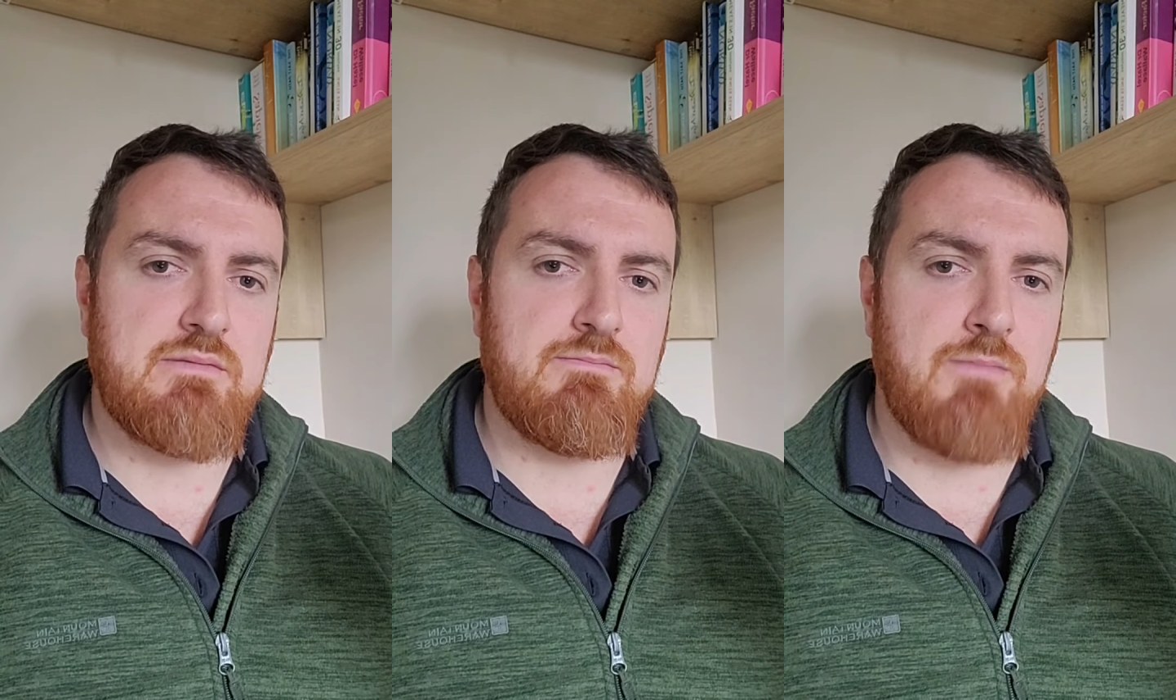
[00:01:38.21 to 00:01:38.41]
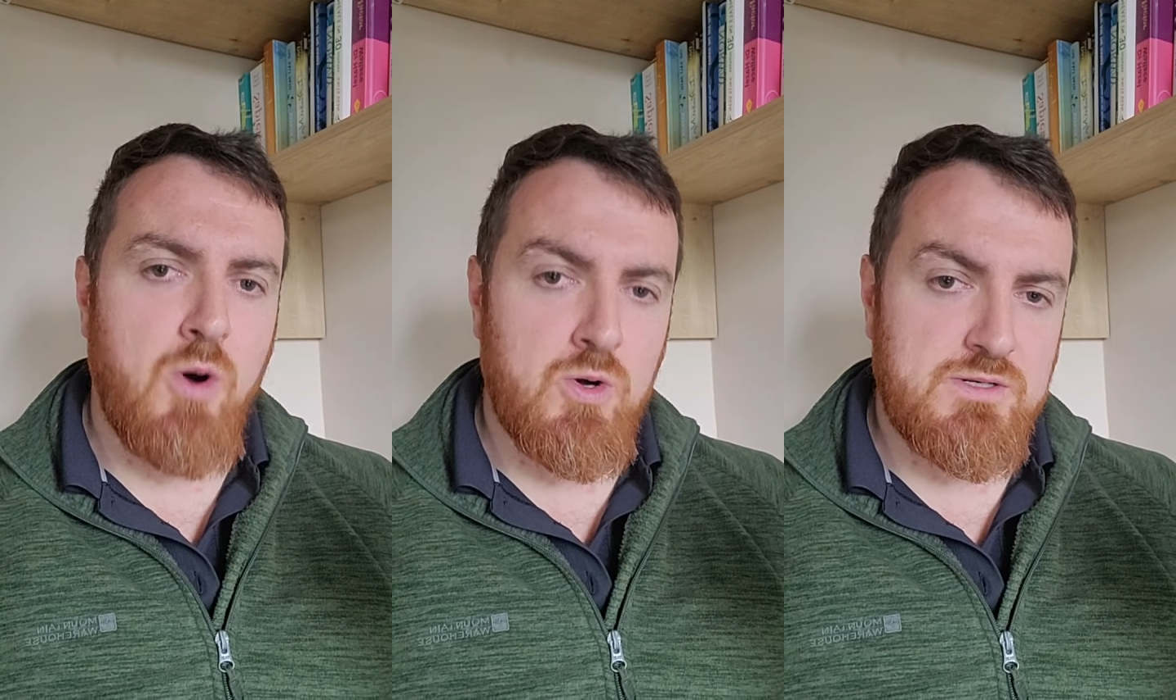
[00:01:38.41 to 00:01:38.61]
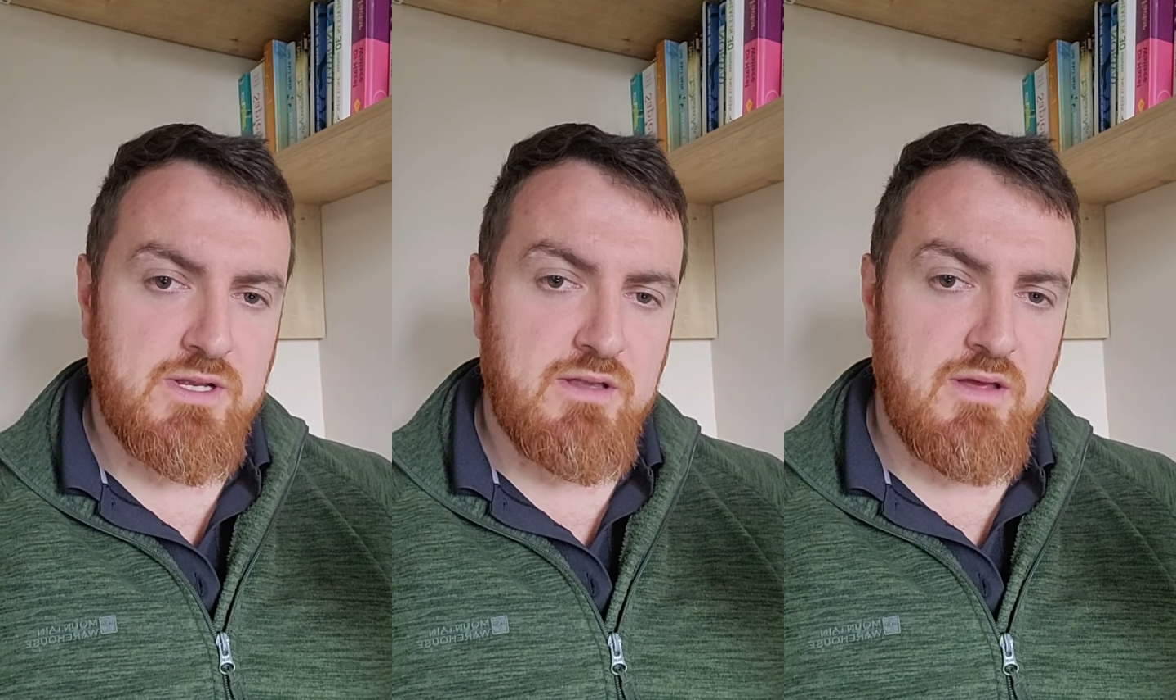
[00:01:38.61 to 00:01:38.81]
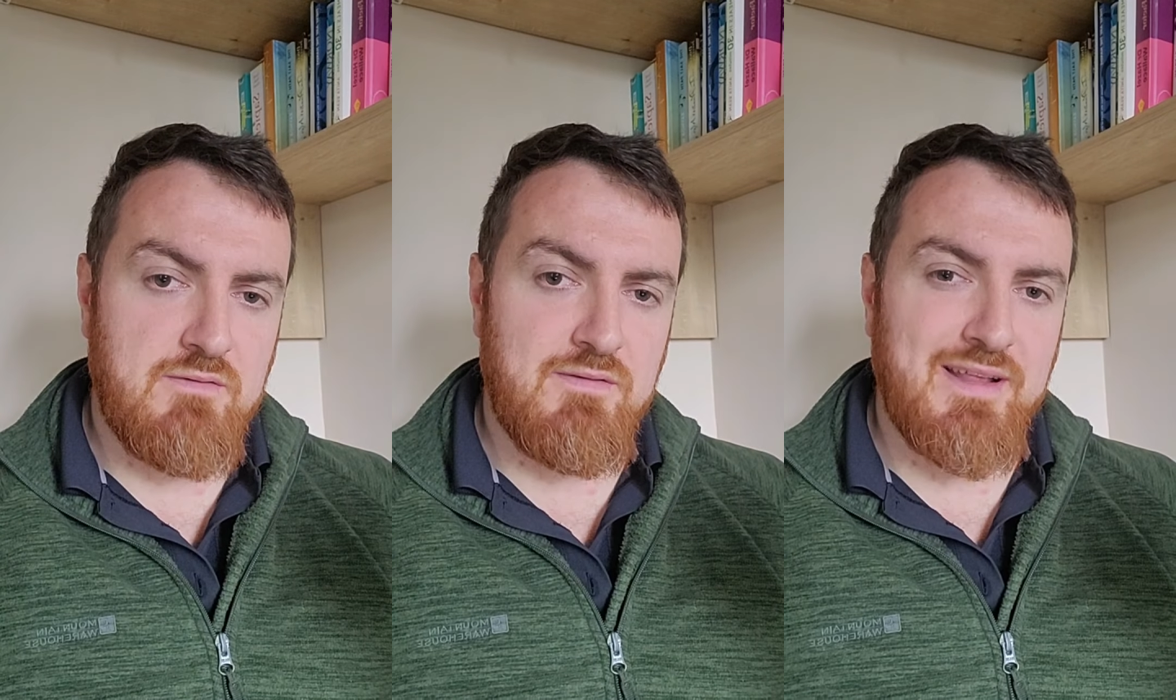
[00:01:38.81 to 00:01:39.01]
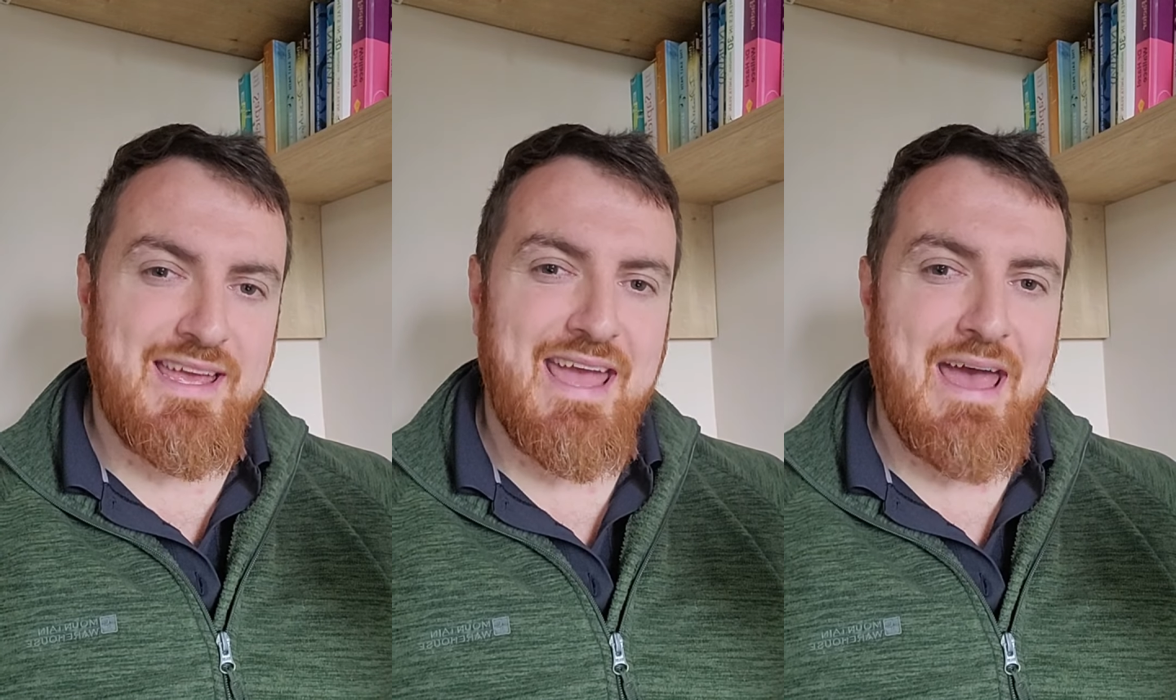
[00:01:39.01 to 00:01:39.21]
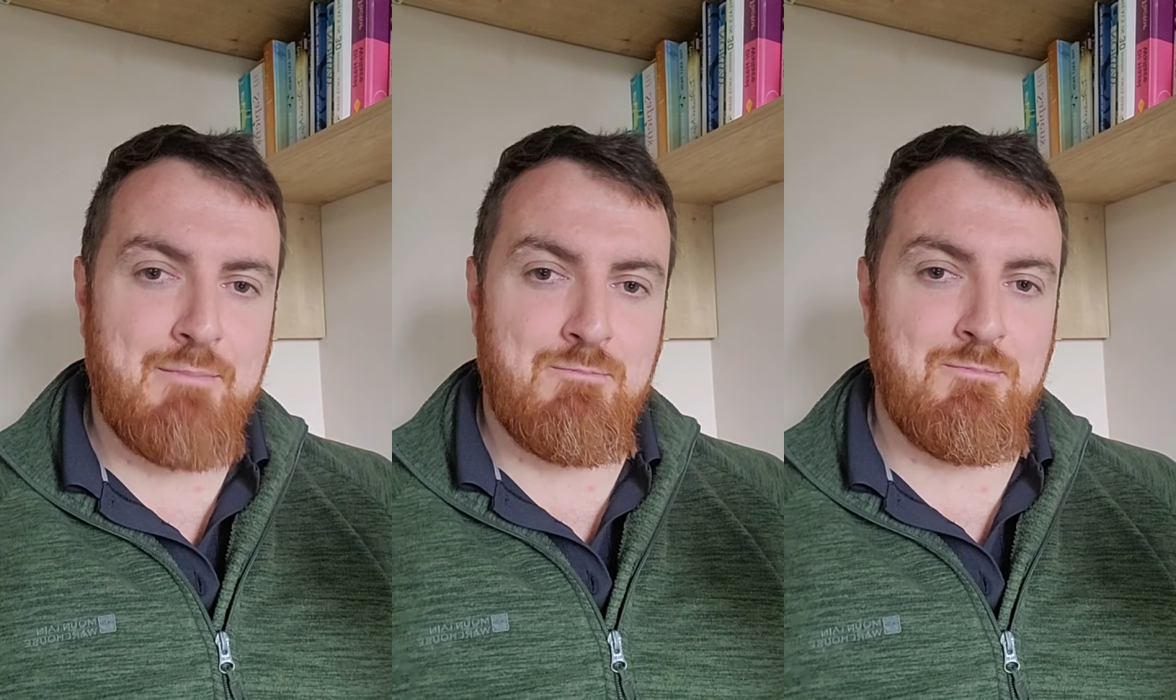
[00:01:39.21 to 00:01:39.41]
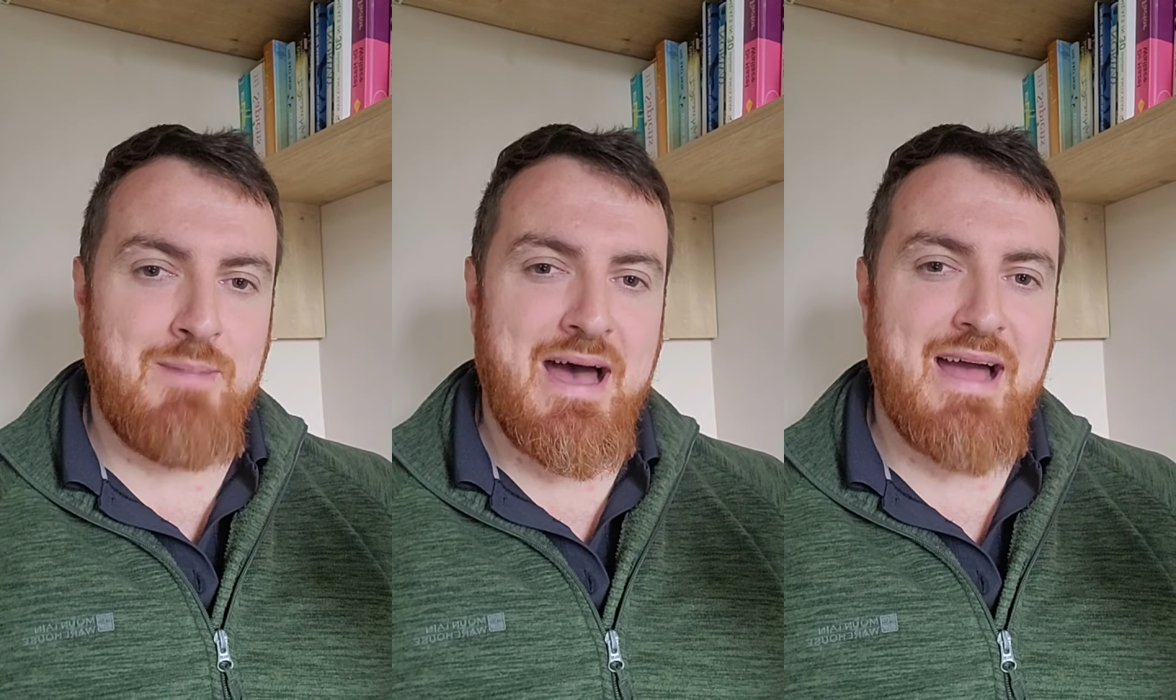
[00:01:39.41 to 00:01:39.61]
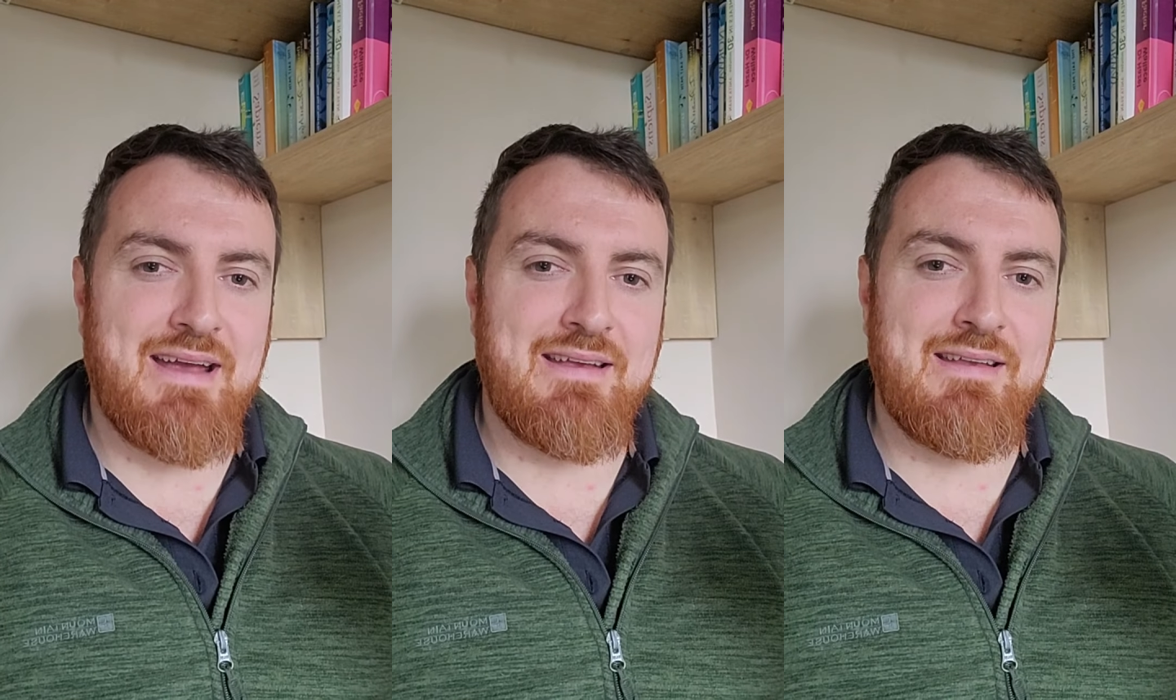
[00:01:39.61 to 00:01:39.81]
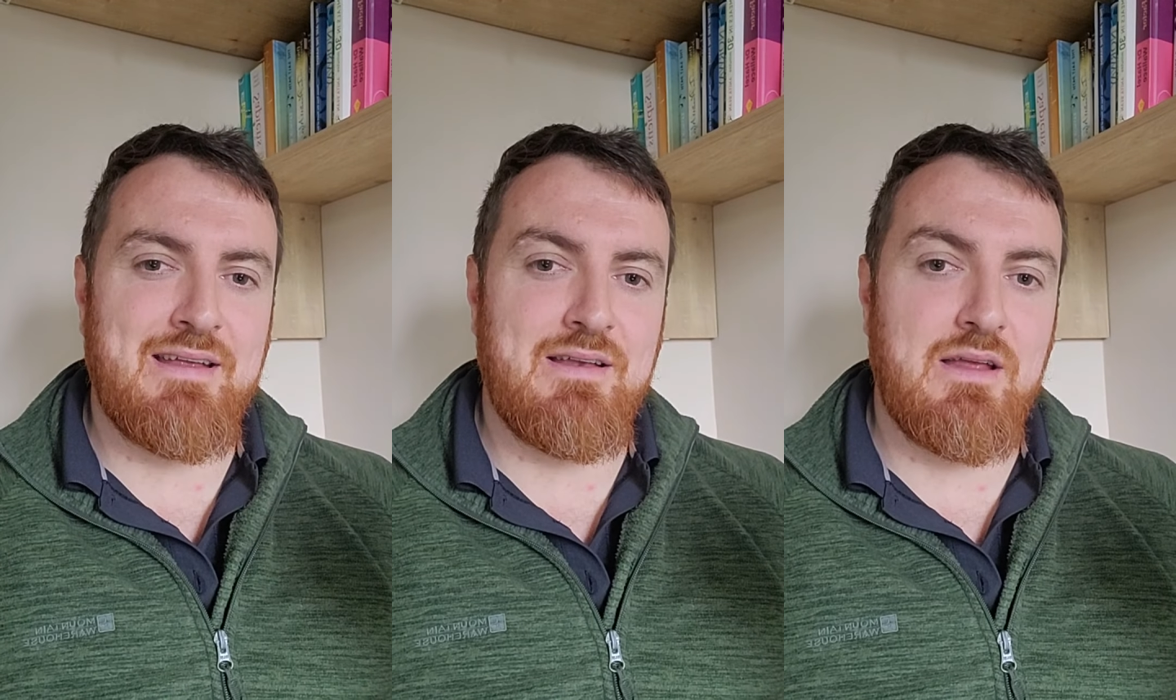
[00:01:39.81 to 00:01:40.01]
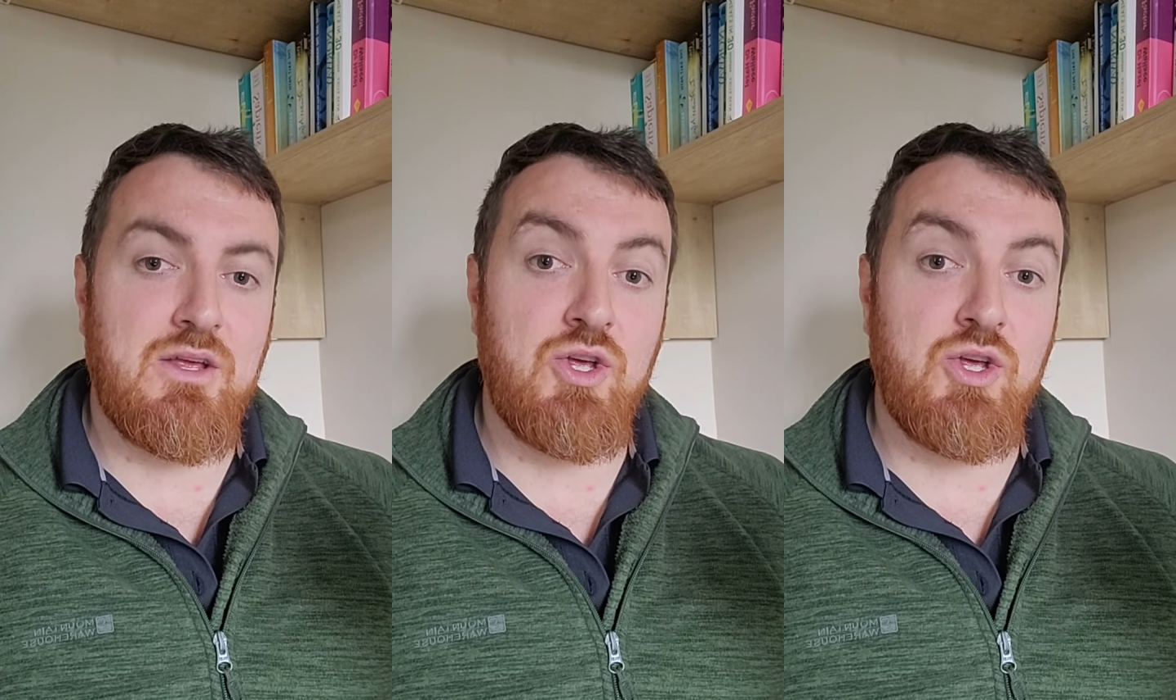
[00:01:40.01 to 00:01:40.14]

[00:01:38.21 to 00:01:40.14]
positively impacted